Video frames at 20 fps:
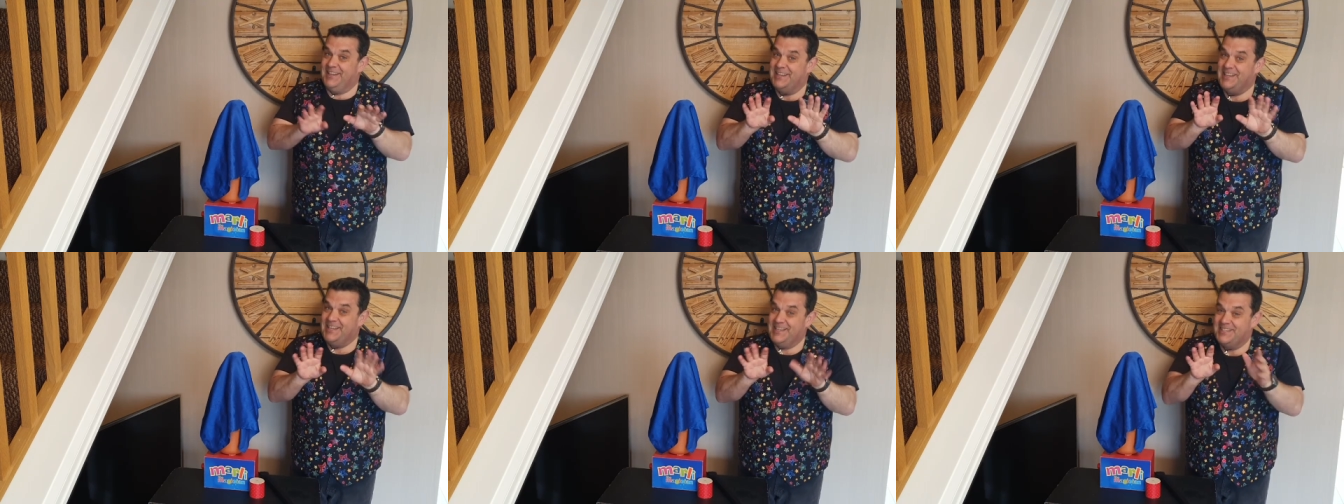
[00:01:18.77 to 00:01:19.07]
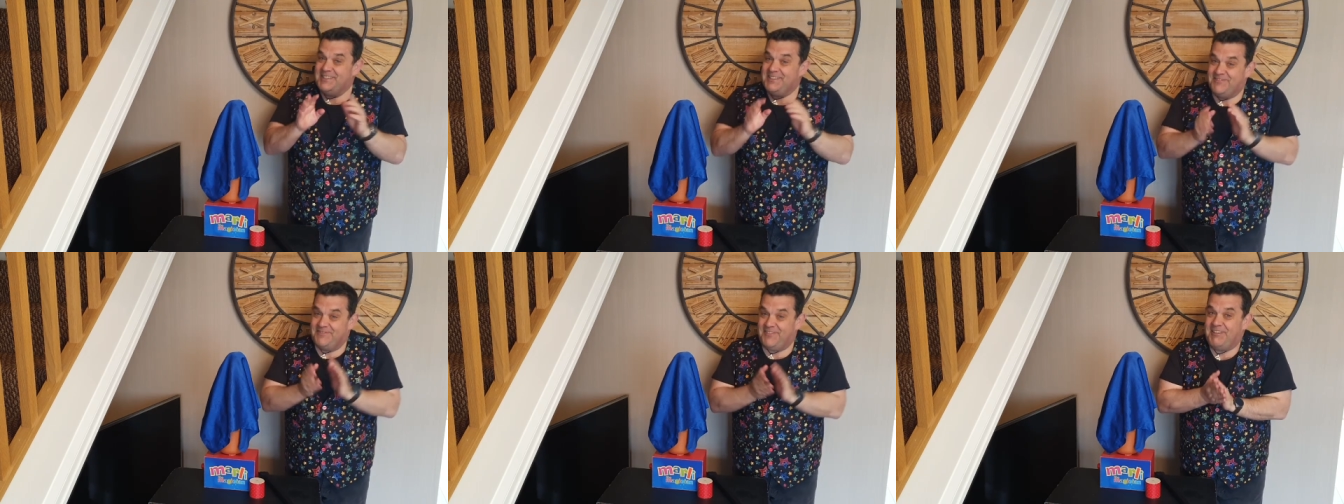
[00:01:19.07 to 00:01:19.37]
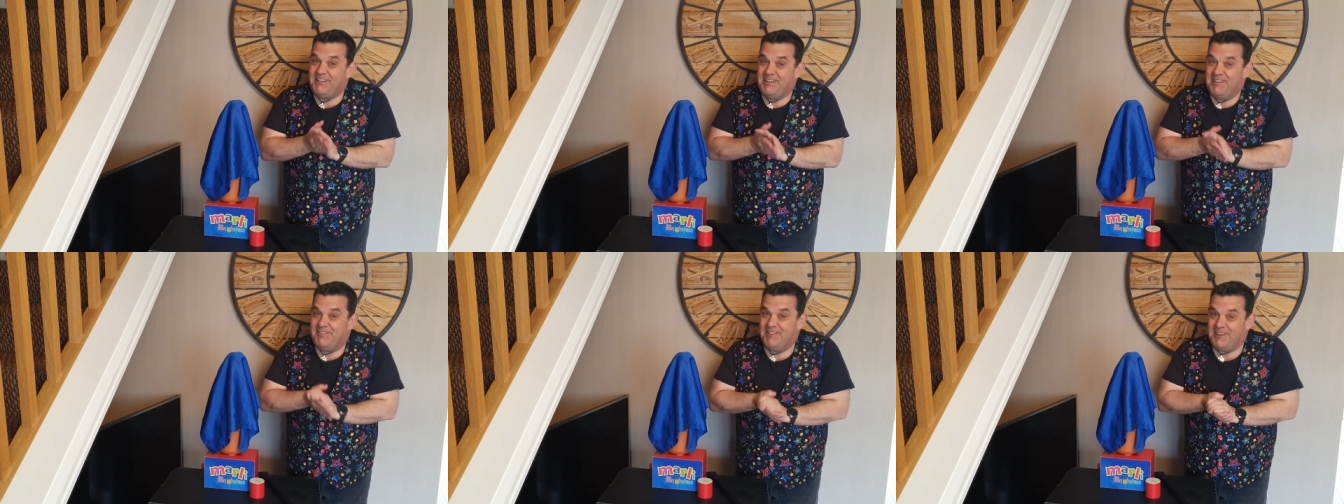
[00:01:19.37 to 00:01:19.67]
it's
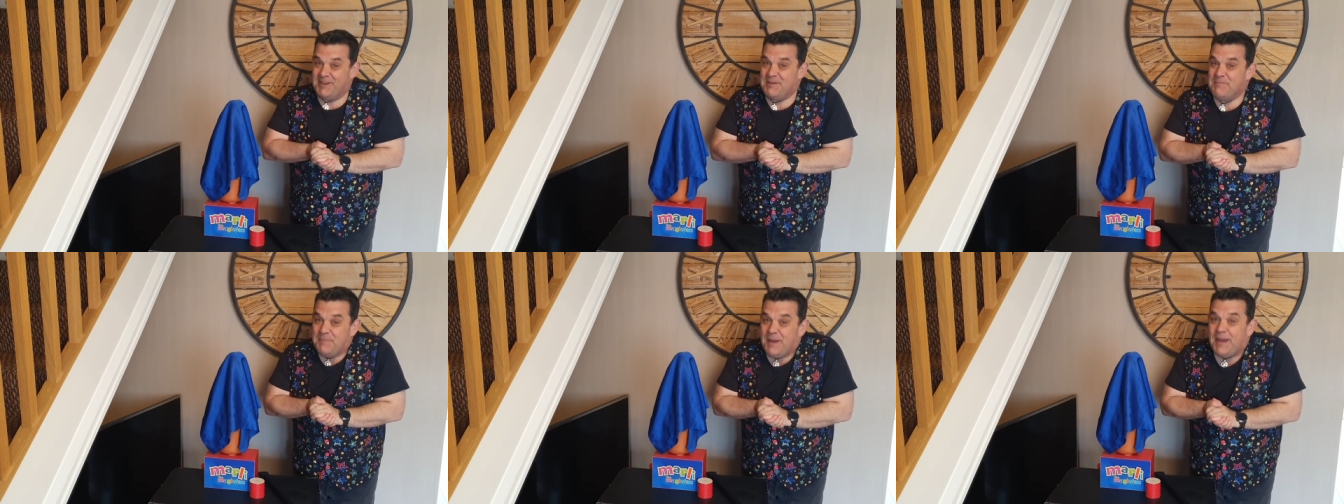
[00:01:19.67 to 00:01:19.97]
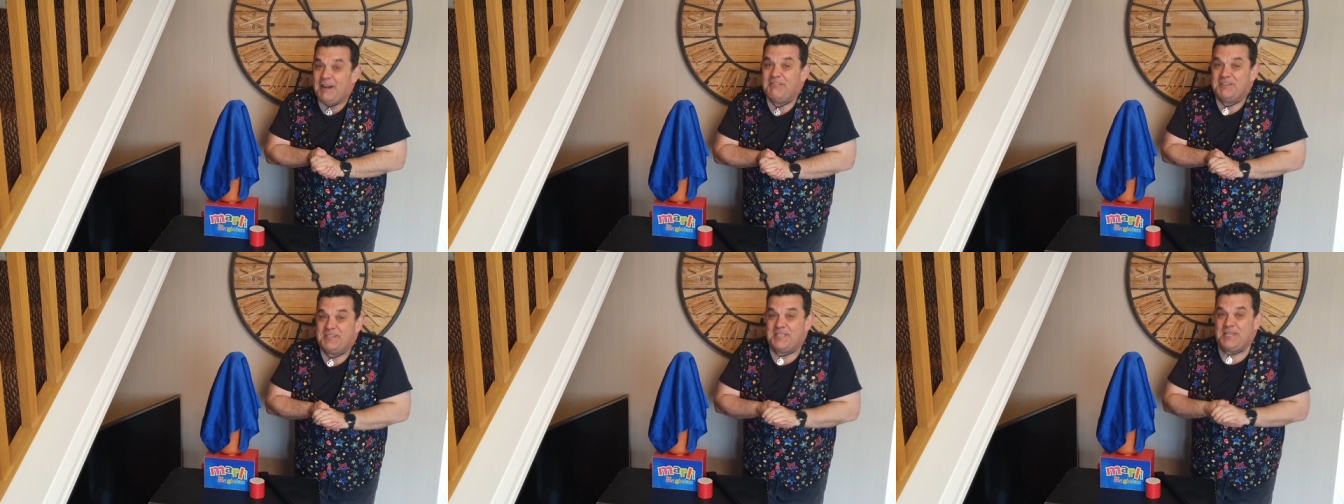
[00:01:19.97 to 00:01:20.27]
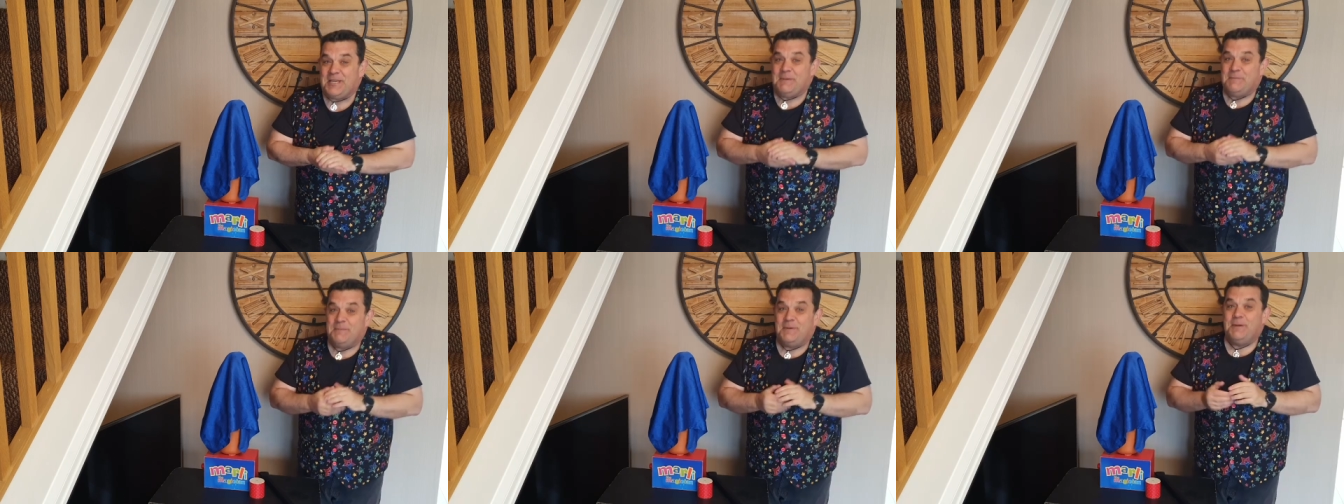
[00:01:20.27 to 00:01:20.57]
very, very
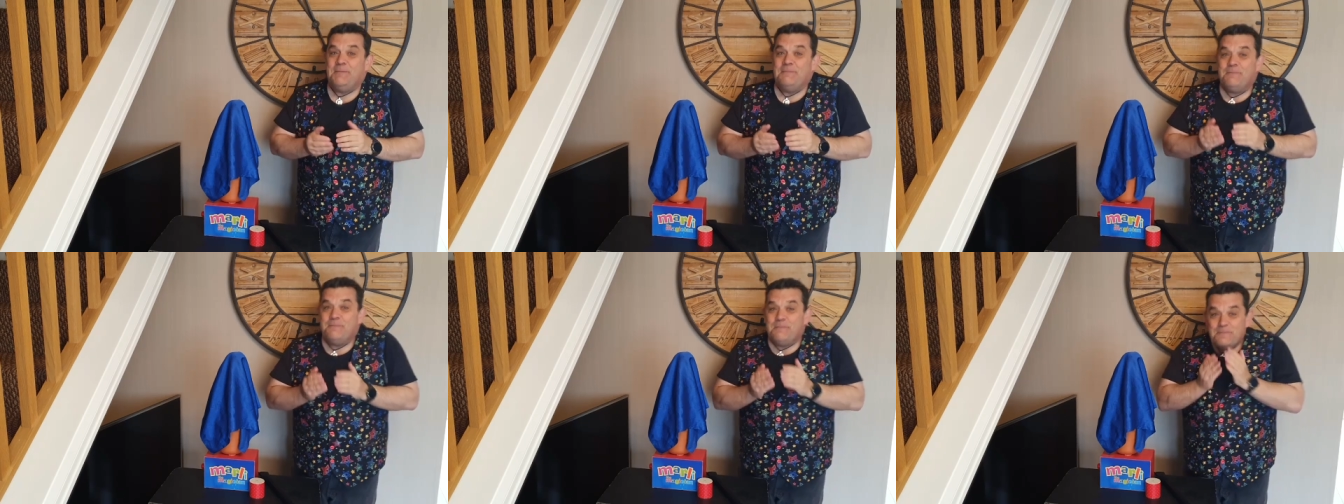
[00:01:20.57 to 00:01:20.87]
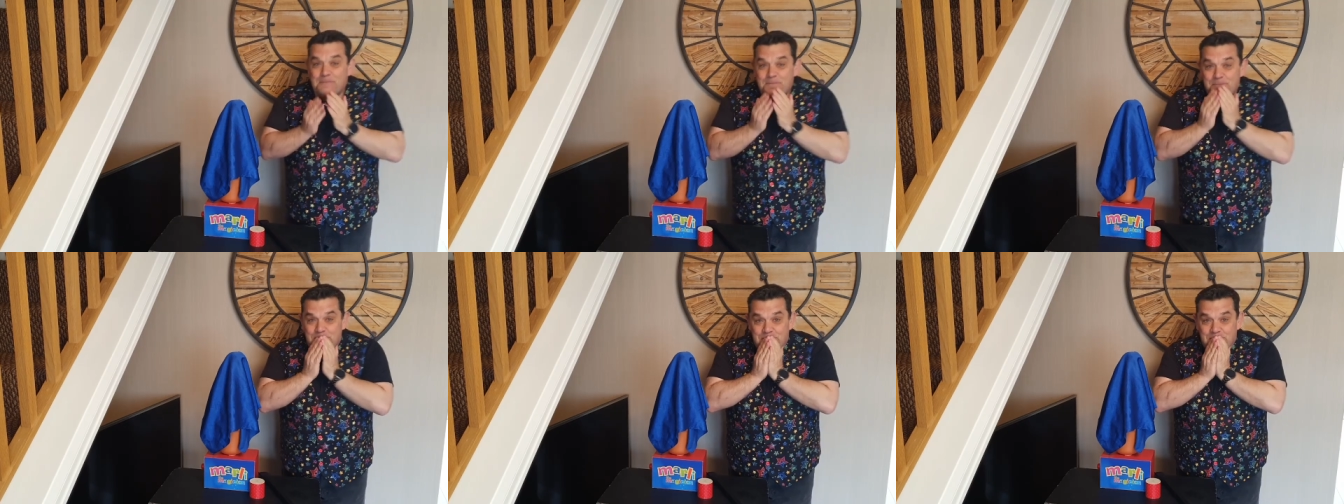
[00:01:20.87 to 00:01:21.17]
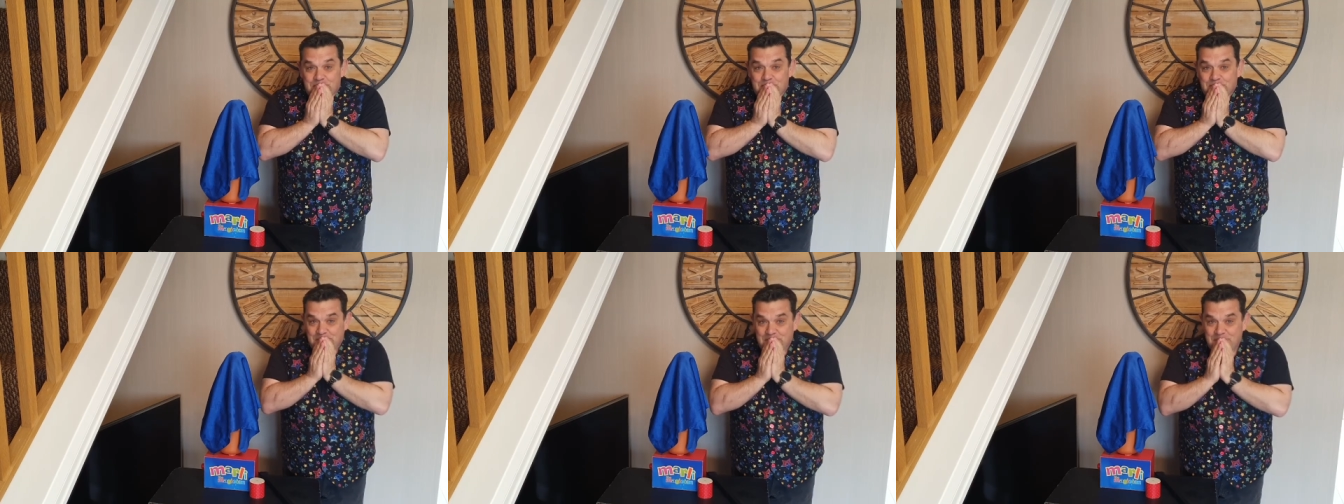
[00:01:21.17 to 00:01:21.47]
embarrassing, but
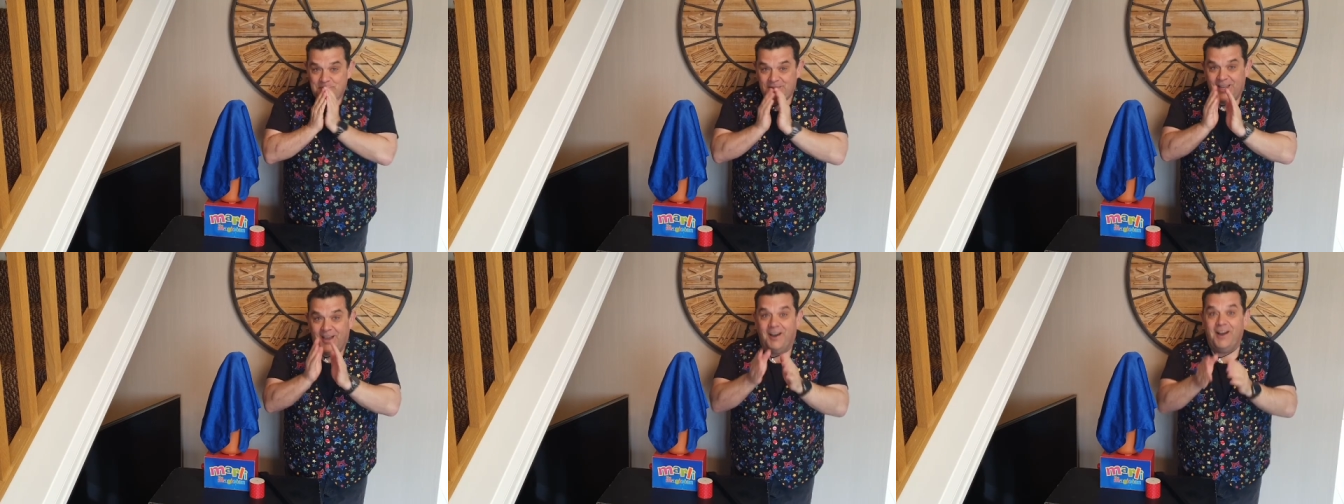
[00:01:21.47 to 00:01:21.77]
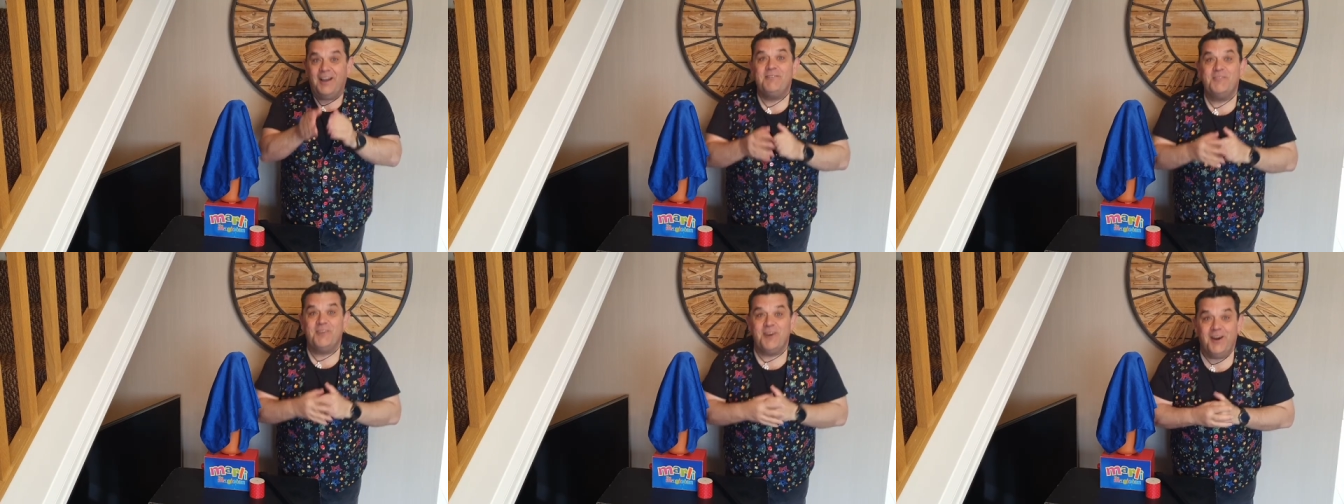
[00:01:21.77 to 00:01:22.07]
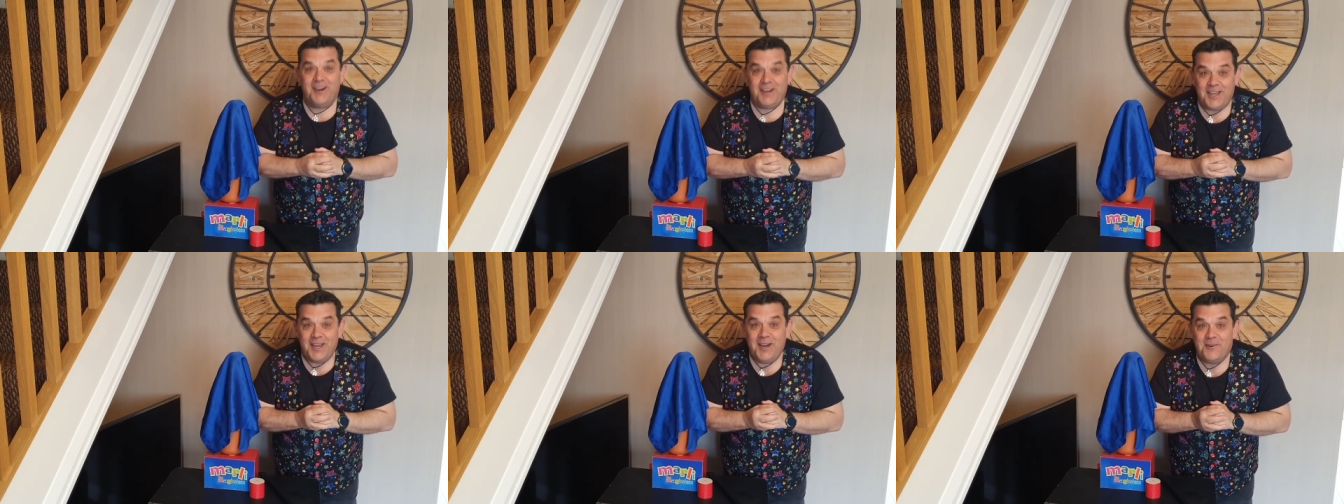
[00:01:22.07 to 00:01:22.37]
I've got
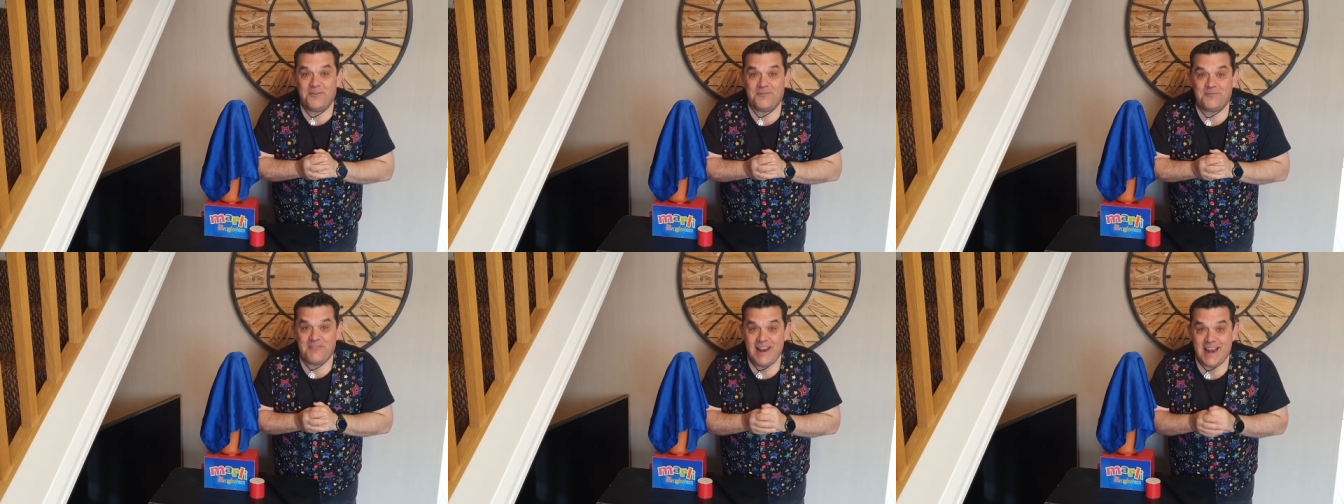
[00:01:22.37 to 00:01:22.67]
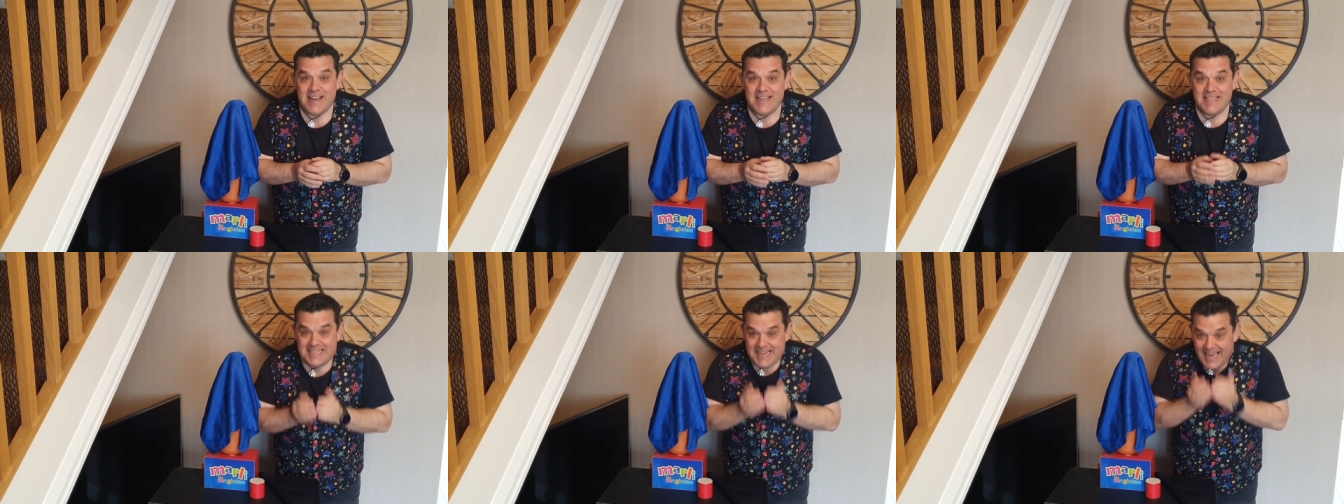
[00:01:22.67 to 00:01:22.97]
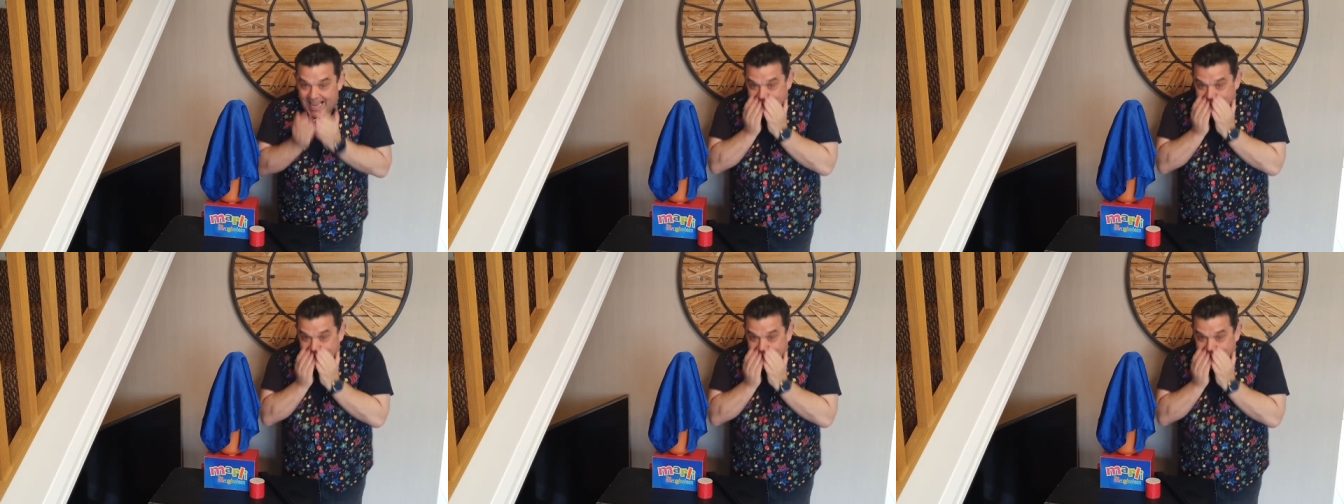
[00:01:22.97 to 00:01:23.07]
a girlfriend.